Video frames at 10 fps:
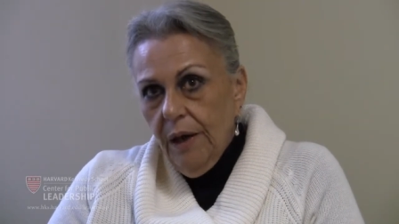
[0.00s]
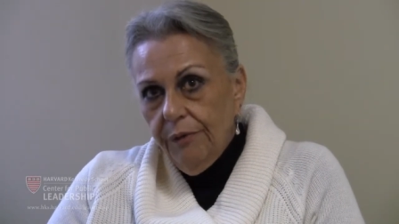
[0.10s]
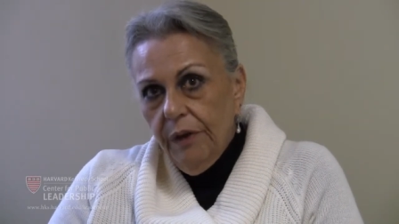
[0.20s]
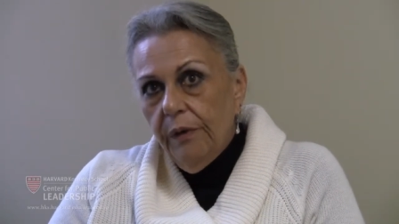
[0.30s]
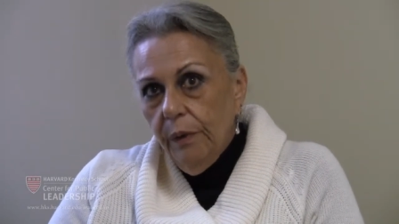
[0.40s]

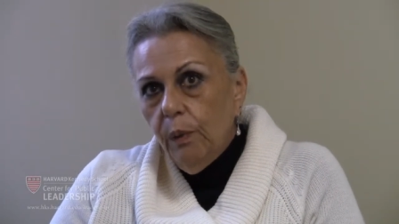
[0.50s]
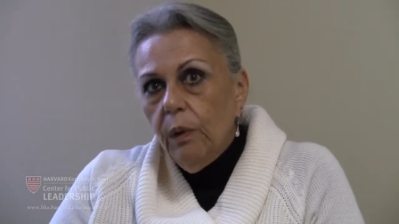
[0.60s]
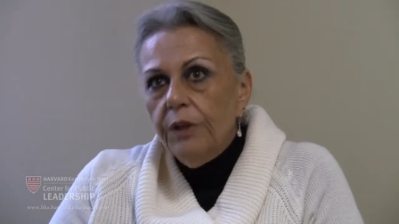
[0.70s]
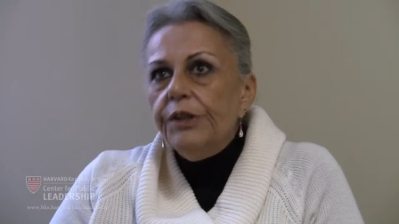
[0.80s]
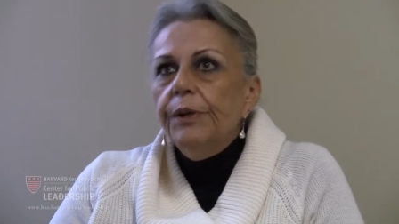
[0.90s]
after the
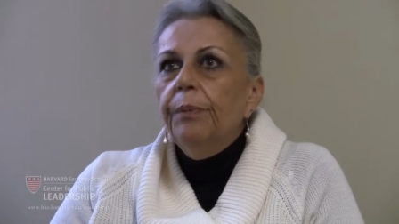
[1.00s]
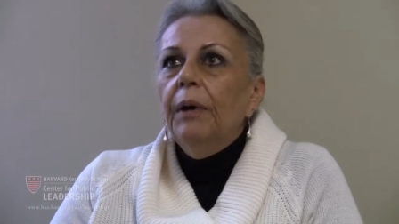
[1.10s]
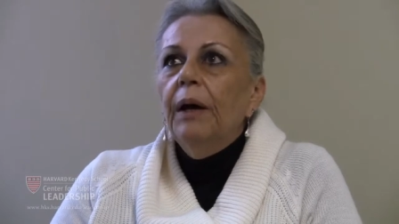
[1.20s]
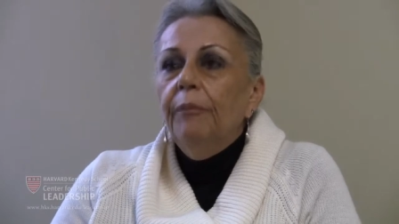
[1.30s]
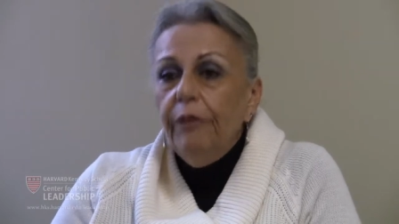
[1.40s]

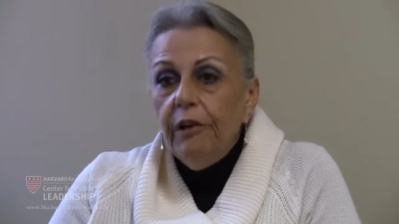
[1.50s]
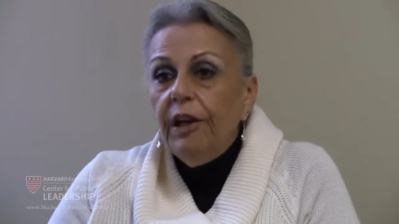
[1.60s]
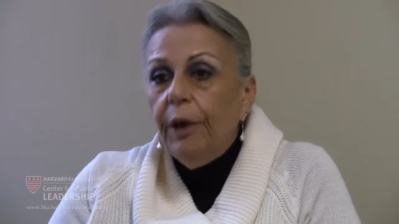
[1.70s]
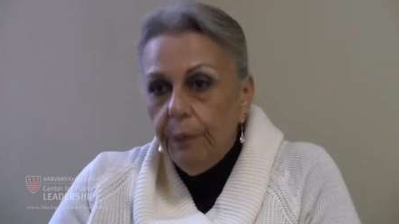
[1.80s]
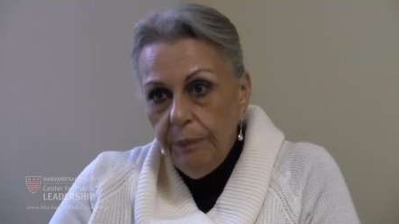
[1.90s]
workshop and
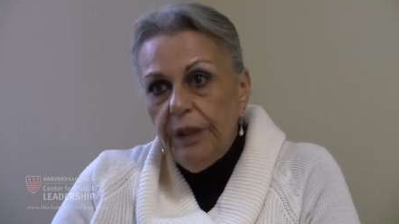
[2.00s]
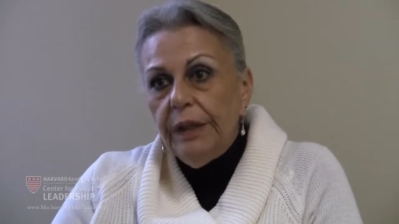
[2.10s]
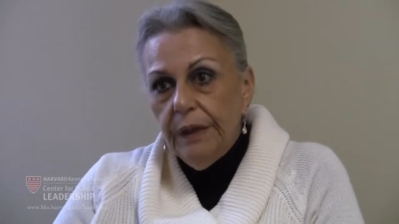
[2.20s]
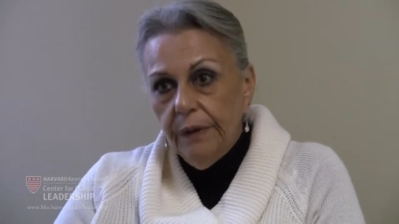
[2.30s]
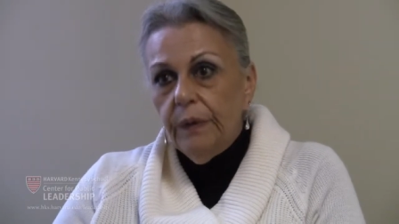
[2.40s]
very
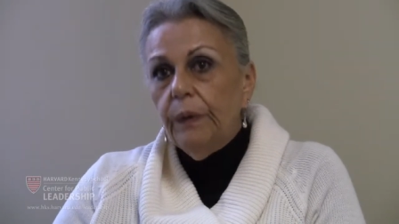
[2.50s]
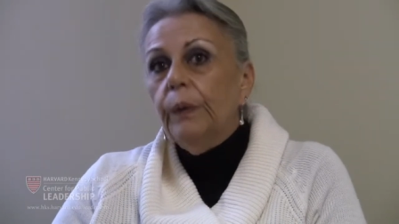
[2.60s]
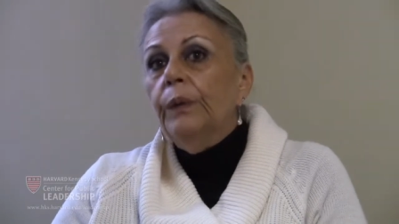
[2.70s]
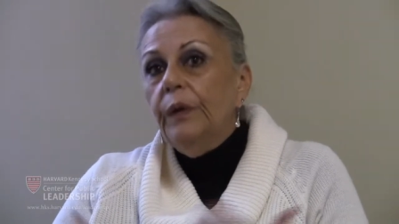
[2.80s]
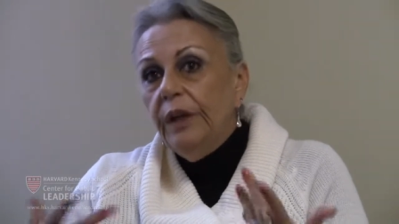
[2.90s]
committed
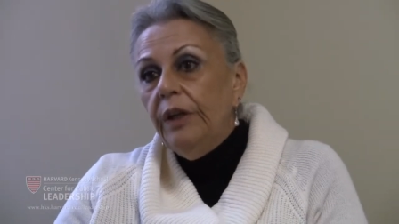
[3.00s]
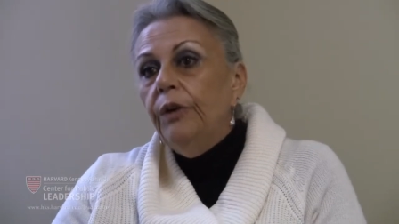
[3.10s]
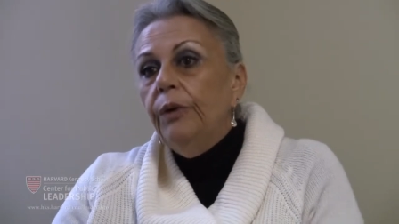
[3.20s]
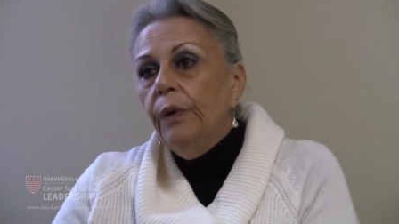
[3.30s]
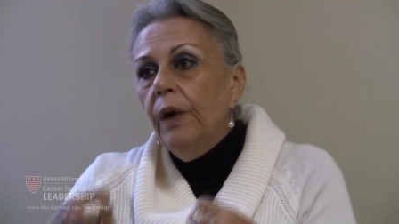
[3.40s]
to
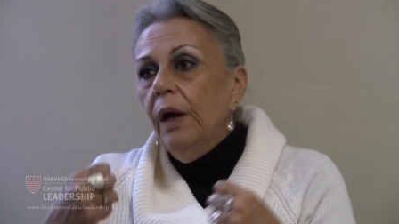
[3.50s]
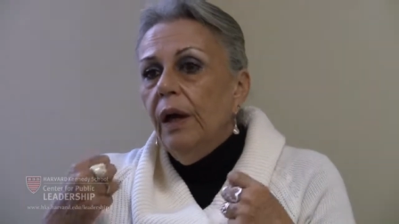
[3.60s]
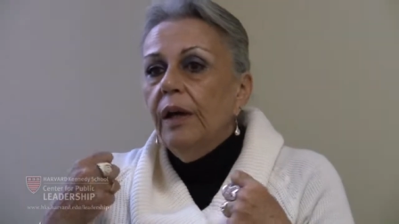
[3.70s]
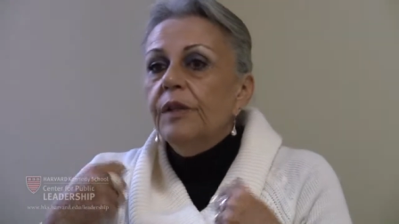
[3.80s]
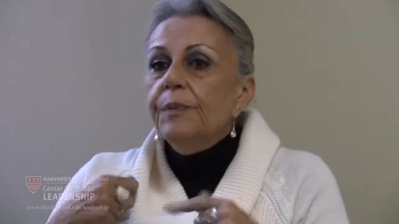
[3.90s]
continue
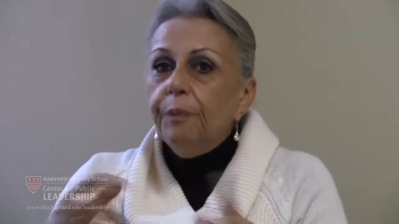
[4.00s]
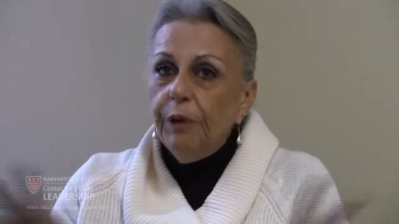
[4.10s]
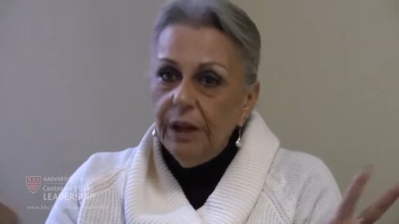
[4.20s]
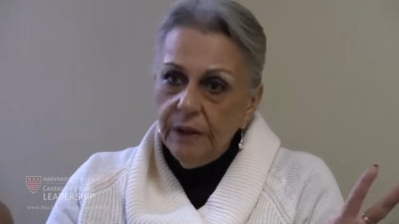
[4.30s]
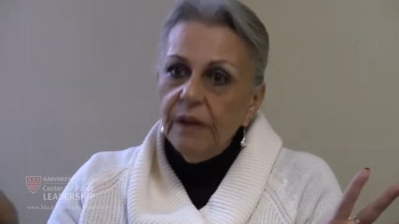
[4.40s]
uh,
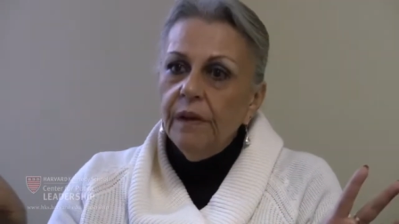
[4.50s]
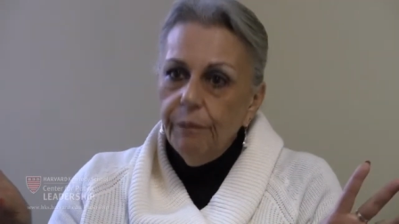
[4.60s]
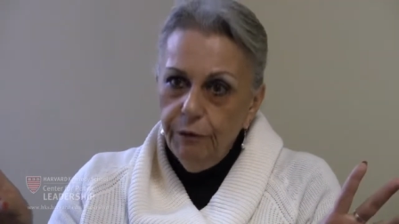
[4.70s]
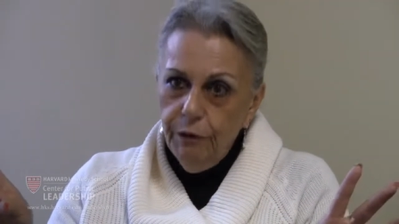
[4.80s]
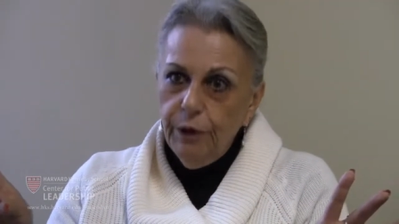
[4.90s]
spreading
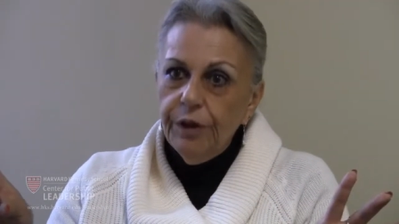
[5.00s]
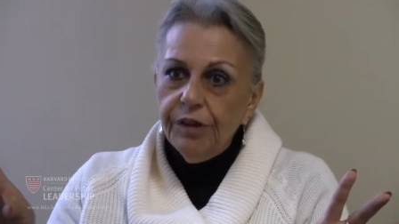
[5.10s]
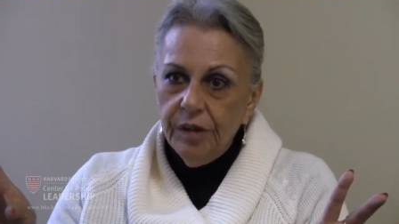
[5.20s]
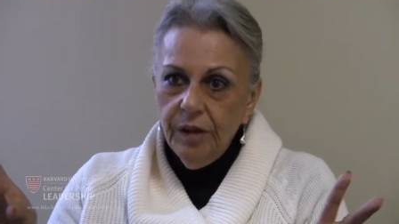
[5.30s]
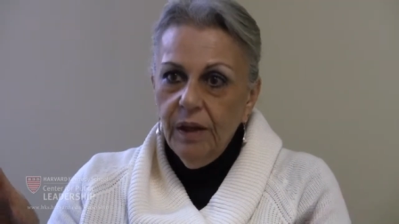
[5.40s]
the
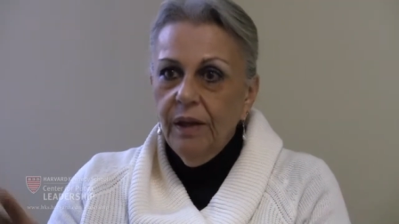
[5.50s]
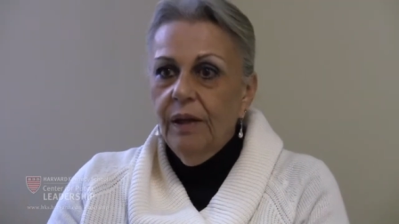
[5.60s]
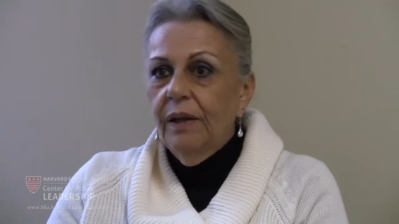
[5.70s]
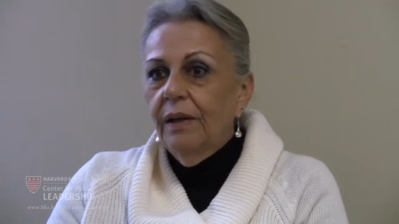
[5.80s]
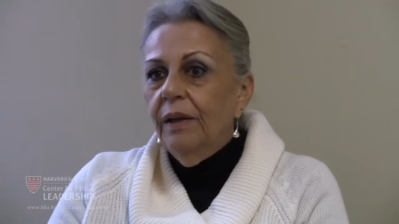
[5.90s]
voice
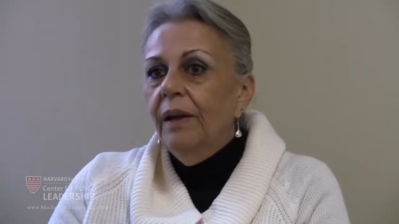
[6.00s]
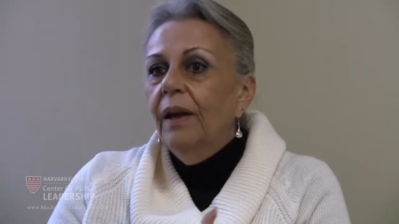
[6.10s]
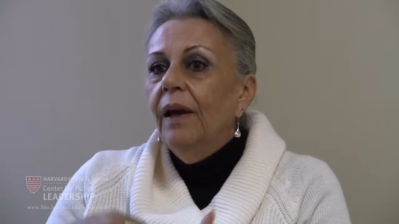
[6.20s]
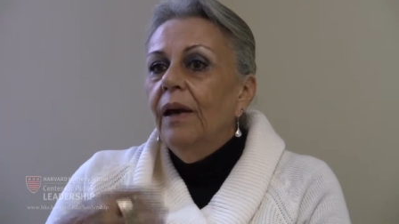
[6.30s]
and